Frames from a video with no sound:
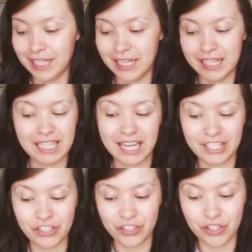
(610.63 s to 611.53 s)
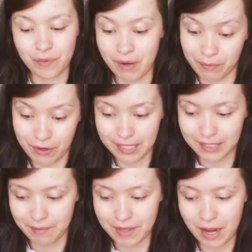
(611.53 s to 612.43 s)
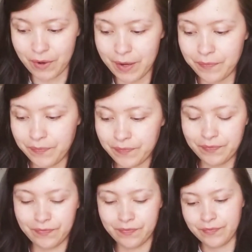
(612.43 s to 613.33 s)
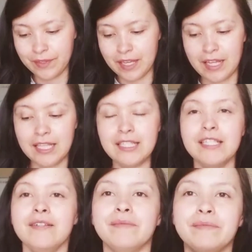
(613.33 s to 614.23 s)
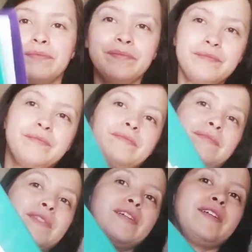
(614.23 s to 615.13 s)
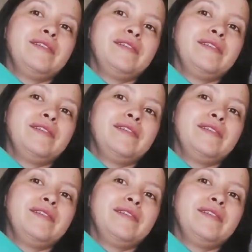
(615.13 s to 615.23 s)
And I can just memorize them that way. That's it. Look.